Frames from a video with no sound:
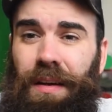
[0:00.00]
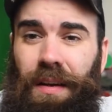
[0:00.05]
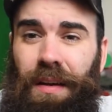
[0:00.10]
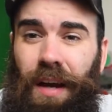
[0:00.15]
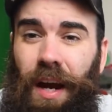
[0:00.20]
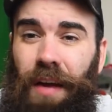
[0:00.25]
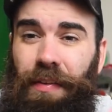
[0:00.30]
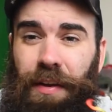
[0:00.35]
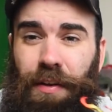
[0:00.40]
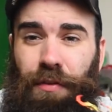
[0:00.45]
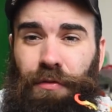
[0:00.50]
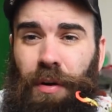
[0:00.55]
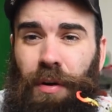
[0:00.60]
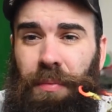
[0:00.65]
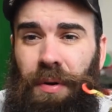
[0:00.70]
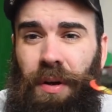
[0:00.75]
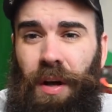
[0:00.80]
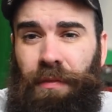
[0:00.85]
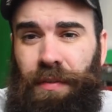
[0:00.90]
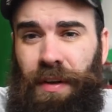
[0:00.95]
and then you rub
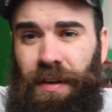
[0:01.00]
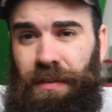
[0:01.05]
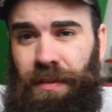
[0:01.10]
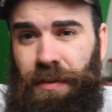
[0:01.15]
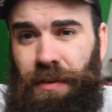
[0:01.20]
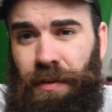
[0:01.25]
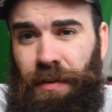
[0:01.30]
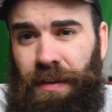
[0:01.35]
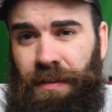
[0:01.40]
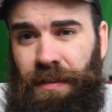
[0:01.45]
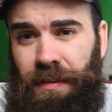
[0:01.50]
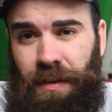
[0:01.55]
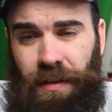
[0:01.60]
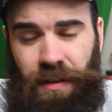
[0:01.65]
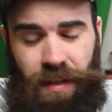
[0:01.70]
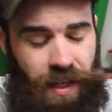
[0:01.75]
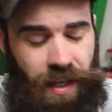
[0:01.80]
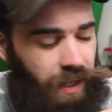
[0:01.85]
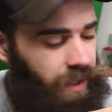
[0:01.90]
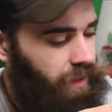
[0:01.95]
it off because you greasy,
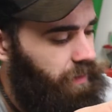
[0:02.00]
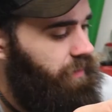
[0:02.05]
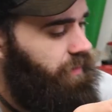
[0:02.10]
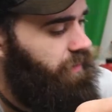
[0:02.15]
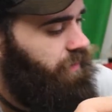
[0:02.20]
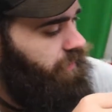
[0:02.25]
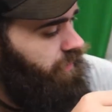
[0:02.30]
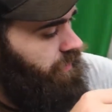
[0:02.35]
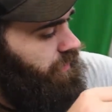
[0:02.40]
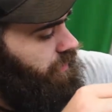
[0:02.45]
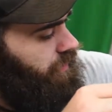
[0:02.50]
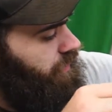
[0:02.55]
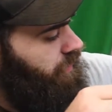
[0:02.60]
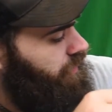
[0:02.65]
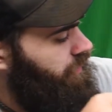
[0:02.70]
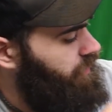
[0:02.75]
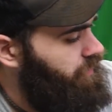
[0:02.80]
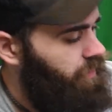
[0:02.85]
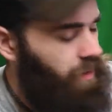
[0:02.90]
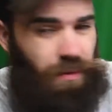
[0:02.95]
dirty hands.
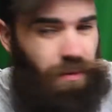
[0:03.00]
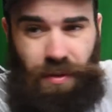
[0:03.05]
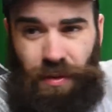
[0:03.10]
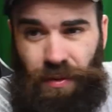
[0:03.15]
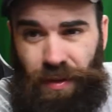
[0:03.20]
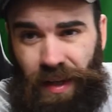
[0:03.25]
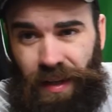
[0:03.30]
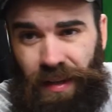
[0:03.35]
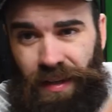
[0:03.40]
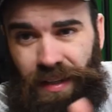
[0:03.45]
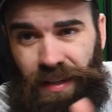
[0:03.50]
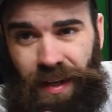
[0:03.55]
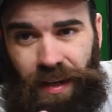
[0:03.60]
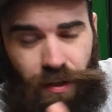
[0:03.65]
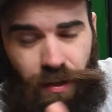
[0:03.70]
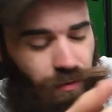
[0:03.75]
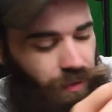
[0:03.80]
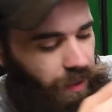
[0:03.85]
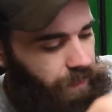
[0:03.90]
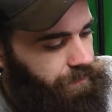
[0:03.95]
So don't do that. Get
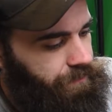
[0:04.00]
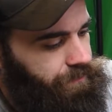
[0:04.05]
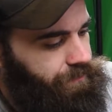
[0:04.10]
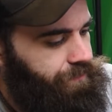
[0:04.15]
a grip.